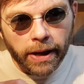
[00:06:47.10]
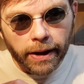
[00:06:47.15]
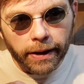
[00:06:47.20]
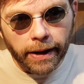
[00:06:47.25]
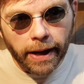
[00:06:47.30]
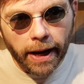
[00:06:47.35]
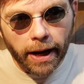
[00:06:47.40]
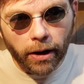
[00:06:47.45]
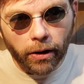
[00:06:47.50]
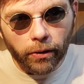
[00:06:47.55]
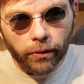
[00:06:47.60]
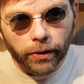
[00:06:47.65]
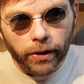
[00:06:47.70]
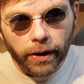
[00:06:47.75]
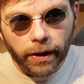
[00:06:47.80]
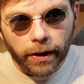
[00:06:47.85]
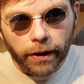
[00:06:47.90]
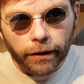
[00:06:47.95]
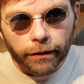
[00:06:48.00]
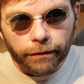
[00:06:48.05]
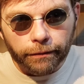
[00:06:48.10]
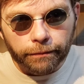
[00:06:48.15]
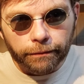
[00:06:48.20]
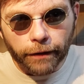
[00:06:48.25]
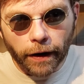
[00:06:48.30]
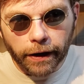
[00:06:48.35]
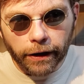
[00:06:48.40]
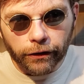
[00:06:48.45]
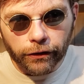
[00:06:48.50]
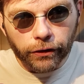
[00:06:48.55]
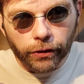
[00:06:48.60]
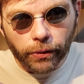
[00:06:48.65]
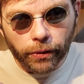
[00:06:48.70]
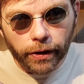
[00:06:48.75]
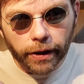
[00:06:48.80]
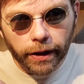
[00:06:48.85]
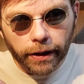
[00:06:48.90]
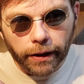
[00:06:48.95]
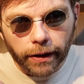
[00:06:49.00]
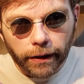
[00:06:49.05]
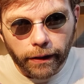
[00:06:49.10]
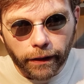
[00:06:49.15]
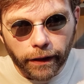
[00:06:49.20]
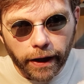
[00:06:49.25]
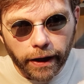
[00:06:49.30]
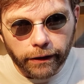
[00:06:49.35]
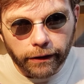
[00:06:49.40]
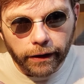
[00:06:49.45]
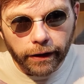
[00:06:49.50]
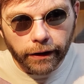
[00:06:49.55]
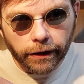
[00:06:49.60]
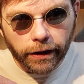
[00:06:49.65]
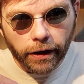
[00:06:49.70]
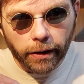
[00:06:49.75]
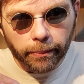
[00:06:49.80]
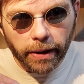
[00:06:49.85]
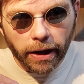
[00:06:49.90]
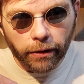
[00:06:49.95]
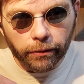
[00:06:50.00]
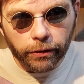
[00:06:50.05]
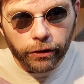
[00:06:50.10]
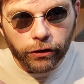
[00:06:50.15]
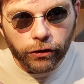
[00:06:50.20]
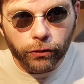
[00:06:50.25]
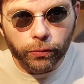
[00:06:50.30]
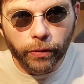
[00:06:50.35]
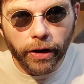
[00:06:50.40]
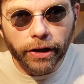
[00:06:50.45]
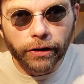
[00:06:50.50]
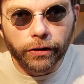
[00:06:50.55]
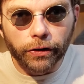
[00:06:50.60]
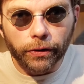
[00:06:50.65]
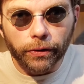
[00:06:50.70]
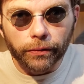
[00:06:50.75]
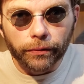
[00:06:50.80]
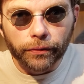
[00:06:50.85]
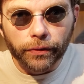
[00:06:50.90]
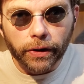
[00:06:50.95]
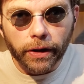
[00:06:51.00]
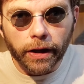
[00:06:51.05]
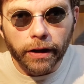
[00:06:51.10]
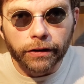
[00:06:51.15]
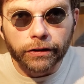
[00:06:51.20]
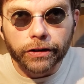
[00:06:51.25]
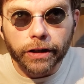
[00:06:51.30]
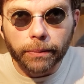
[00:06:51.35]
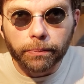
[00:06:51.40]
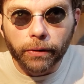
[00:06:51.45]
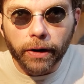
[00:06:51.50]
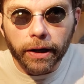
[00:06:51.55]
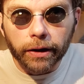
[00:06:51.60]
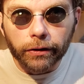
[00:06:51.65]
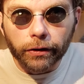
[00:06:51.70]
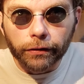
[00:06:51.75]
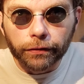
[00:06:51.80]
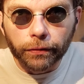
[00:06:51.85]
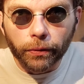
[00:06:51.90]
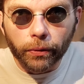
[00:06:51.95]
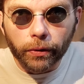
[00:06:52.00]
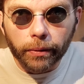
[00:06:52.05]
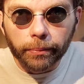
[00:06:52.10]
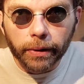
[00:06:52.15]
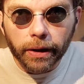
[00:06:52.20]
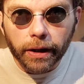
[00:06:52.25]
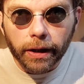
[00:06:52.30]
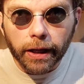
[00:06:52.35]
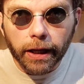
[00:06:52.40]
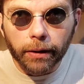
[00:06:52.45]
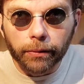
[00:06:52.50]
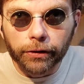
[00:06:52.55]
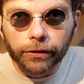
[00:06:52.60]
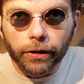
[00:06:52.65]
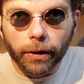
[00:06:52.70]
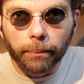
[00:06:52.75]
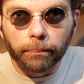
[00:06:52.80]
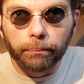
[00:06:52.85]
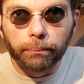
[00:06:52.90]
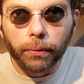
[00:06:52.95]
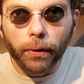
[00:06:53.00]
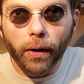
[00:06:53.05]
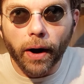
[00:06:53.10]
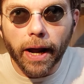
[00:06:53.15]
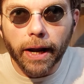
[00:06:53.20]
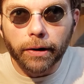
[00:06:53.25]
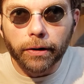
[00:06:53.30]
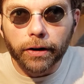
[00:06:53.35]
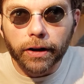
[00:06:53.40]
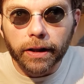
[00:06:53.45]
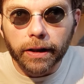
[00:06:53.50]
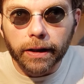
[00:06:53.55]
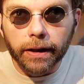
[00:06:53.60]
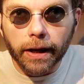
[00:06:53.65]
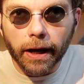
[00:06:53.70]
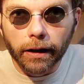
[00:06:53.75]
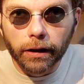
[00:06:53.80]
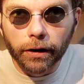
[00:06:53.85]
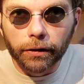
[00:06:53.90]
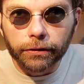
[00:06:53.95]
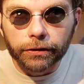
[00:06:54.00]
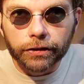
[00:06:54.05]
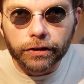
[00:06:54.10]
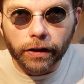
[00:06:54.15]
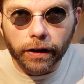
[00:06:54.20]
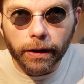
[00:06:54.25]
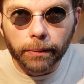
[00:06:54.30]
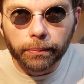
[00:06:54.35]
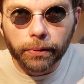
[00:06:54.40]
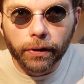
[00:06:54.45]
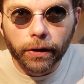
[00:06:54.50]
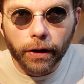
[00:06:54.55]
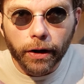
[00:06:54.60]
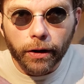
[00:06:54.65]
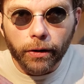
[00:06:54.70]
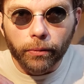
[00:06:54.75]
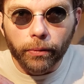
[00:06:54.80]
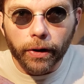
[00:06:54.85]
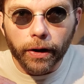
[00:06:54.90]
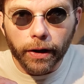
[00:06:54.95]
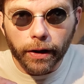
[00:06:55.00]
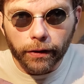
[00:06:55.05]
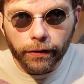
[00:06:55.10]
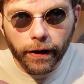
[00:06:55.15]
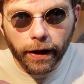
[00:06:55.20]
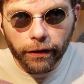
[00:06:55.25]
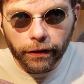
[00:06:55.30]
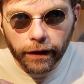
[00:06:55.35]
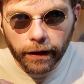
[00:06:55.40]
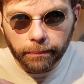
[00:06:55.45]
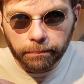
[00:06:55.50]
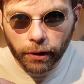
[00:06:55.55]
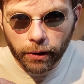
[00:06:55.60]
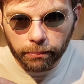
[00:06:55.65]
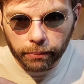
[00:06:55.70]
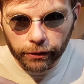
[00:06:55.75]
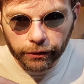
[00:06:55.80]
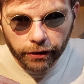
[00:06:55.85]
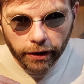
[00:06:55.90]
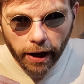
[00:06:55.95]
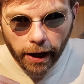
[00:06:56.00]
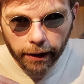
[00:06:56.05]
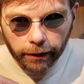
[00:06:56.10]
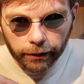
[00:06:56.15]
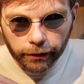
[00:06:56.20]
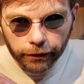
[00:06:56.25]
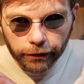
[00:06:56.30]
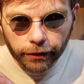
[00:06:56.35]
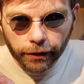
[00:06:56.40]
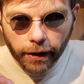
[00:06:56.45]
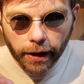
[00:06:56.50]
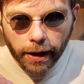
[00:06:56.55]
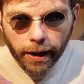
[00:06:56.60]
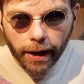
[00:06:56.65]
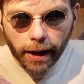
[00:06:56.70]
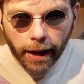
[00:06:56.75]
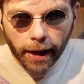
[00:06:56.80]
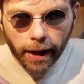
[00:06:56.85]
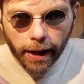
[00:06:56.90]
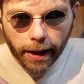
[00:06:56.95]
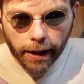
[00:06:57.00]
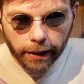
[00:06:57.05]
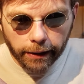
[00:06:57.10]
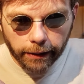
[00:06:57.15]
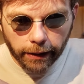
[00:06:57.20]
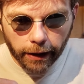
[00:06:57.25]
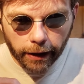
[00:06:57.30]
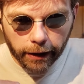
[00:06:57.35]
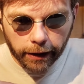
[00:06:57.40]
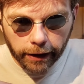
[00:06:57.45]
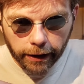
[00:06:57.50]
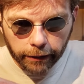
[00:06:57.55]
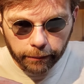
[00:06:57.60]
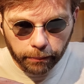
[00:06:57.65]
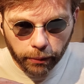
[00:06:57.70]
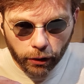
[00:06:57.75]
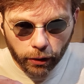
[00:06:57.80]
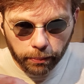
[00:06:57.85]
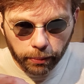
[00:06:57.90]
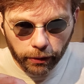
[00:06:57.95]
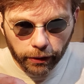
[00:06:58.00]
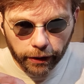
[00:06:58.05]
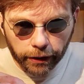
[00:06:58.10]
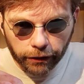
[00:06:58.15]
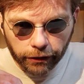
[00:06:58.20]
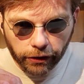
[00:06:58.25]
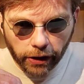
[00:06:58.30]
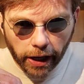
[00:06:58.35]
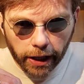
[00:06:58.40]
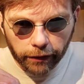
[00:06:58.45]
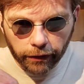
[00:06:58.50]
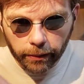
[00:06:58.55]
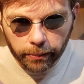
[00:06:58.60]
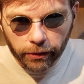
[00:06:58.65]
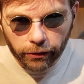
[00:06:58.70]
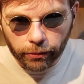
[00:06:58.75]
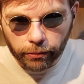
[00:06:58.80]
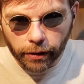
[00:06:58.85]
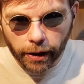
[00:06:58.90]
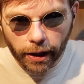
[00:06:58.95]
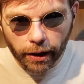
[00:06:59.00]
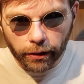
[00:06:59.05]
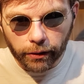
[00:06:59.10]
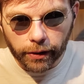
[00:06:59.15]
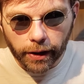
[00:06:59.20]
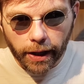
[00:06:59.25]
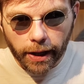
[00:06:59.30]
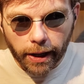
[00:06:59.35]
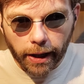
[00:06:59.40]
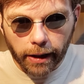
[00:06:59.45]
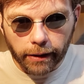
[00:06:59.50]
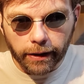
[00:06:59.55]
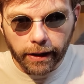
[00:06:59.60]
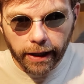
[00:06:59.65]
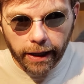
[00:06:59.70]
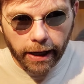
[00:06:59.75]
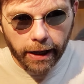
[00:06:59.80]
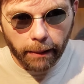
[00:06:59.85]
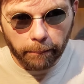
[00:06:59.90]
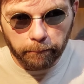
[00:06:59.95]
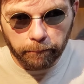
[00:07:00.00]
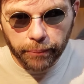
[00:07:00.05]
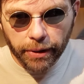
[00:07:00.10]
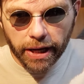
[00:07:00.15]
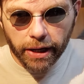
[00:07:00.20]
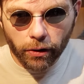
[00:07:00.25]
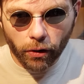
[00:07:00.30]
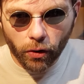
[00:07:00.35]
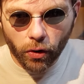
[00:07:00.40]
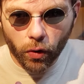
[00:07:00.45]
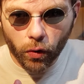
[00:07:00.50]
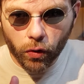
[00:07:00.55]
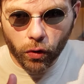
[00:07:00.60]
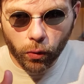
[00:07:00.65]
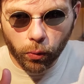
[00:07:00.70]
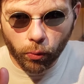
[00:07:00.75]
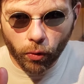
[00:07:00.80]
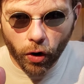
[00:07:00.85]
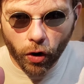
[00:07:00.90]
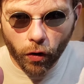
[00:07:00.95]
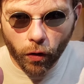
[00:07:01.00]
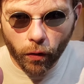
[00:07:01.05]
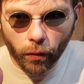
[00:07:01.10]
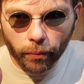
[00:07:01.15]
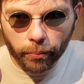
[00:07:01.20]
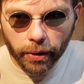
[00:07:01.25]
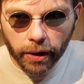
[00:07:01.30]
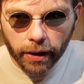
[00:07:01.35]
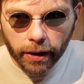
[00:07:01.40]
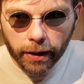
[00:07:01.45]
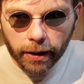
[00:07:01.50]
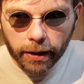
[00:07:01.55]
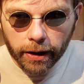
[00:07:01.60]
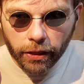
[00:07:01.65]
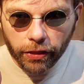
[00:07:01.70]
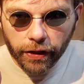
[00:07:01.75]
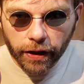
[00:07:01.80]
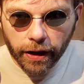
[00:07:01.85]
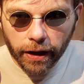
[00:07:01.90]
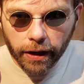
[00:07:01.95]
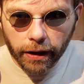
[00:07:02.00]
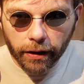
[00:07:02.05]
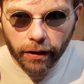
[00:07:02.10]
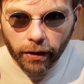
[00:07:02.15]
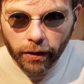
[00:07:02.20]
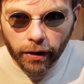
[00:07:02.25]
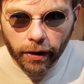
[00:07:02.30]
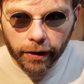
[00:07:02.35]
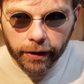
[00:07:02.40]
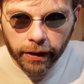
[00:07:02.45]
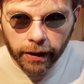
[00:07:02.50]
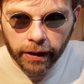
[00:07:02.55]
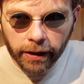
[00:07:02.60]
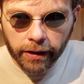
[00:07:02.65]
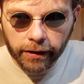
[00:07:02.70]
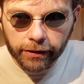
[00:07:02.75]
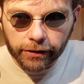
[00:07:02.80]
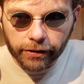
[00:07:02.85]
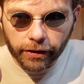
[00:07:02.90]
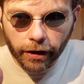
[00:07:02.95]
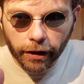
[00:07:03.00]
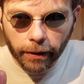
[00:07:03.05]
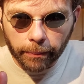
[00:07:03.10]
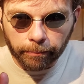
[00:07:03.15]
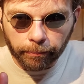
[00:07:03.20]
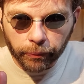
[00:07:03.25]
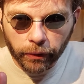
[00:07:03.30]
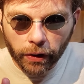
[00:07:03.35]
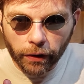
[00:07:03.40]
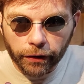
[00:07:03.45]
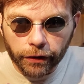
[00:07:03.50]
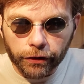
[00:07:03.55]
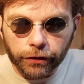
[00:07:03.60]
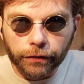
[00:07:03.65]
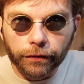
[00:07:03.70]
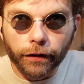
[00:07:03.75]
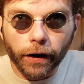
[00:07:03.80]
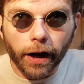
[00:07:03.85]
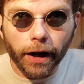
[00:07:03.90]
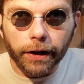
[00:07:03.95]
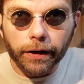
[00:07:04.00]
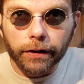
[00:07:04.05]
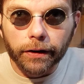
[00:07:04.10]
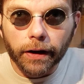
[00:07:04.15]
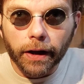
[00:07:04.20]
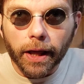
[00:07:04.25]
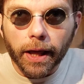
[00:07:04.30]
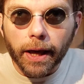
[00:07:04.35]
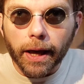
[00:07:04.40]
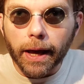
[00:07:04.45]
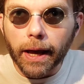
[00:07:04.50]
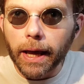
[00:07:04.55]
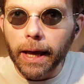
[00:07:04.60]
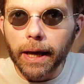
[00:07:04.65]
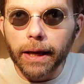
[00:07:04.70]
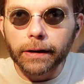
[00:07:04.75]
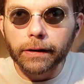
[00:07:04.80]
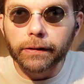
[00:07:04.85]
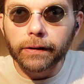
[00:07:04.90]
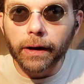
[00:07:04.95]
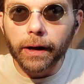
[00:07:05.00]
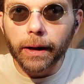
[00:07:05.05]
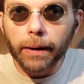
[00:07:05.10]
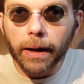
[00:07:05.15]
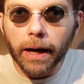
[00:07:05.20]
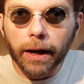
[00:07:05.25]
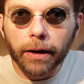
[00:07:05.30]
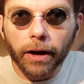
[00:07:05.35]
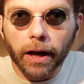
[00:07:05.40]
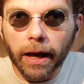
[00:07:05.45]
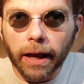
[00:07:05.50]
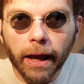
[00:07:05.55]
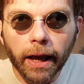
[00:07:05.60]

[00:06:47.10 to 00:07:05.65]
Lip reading: Now, funny story, they did come out with Swindle in Jeep Wrangler form. He was a bright yellow Jeep with, I think, purple tires, and he had purple inside of him as well. And then he had a big old chrome thing on his front. And I